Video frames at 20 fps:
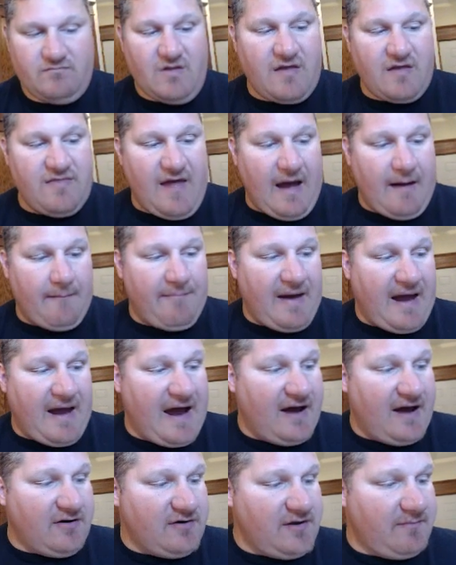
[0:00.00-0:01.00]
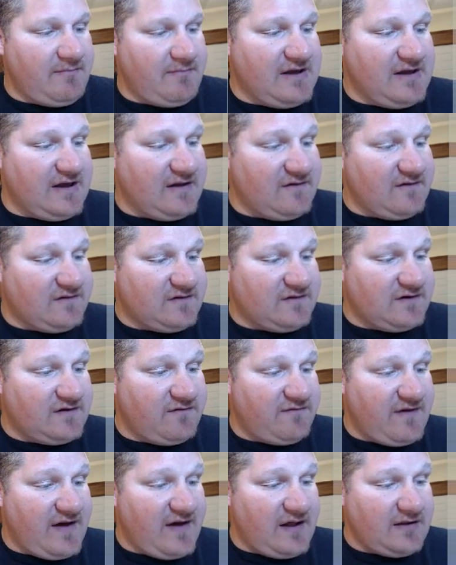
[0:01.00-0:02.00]
That pattern that begins to
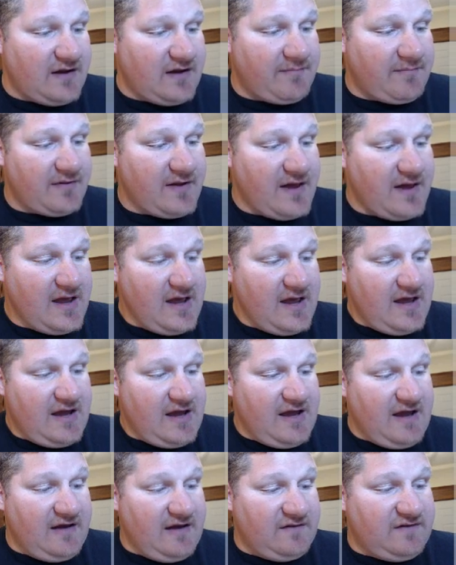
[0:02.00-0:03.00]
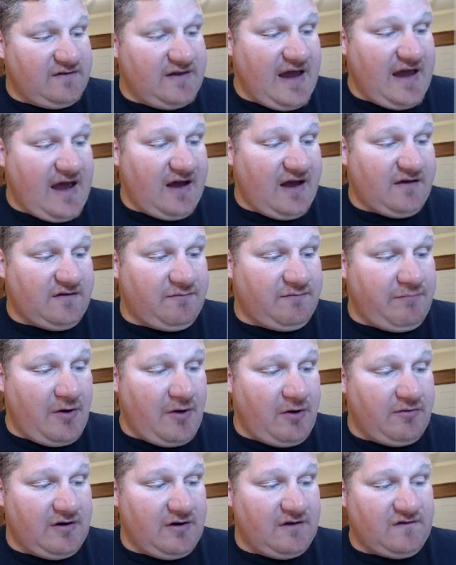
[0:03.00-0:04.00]
develop is the
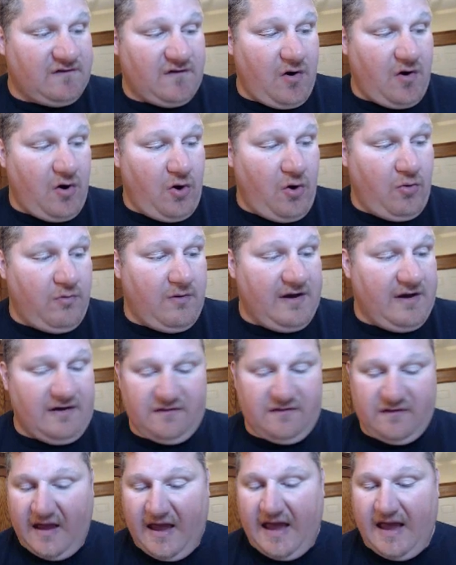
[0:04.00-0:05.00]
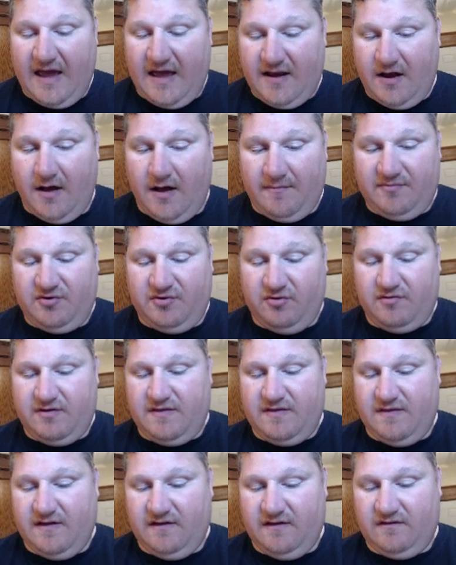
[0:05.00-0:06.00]
exponents always add up to,
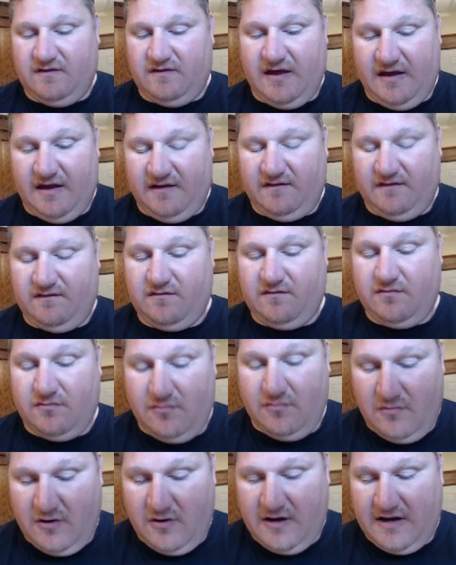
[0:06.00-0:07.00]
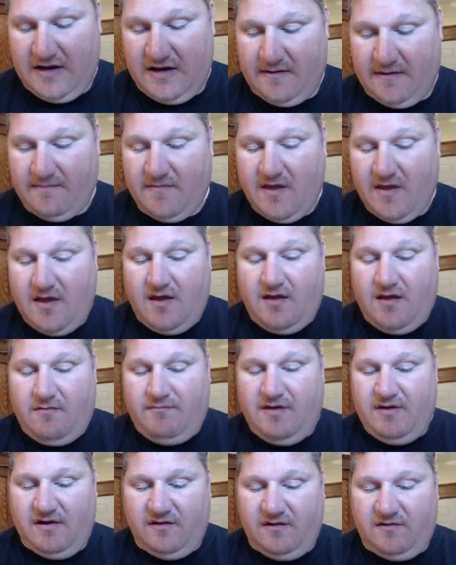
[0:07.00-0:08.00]
in this case, 3.
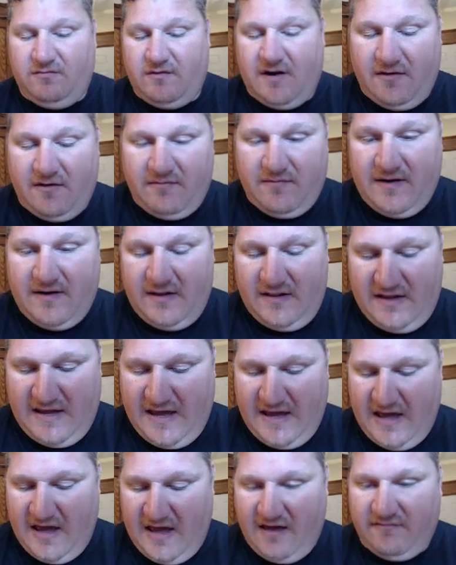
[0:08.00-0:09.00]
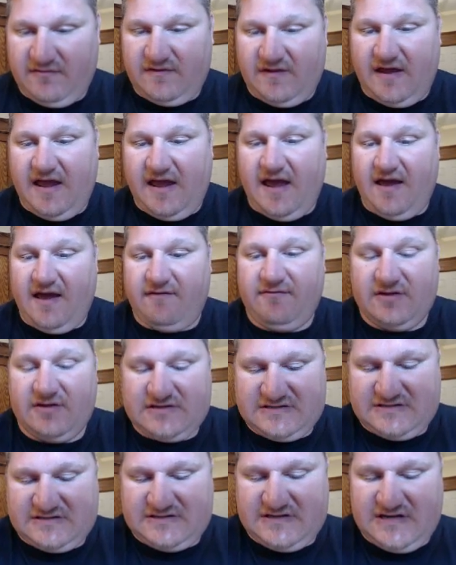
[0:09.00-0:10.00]
Because what I really have is I have a
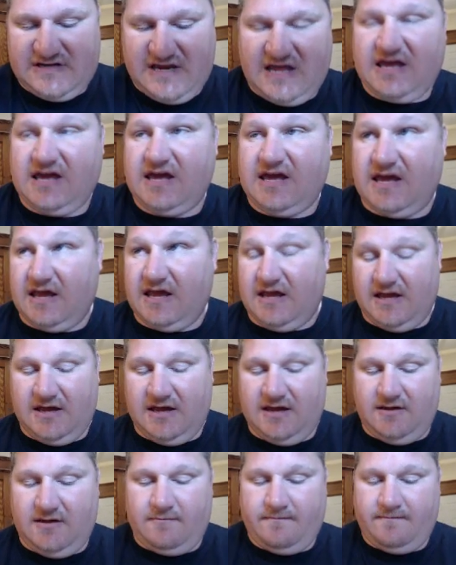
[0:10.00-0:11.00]
sneaky